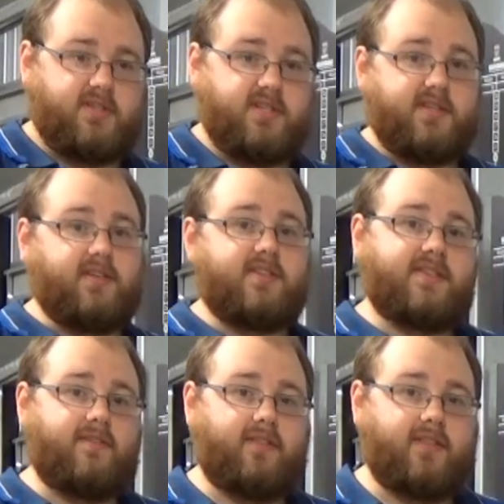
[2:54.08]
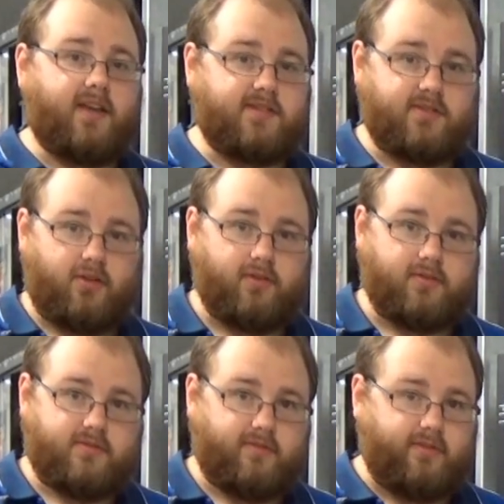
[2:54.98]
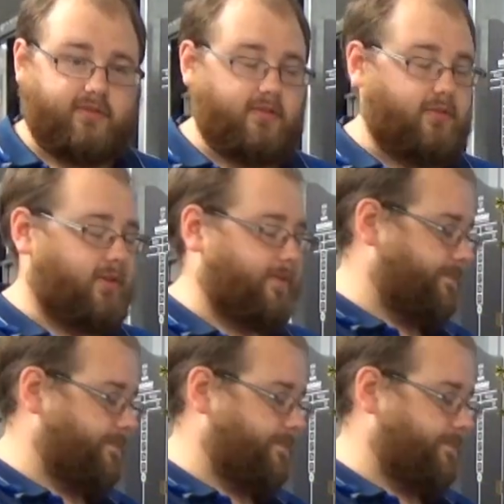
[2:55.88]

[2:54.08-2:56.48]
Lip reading: just under $7,000 for a fedora.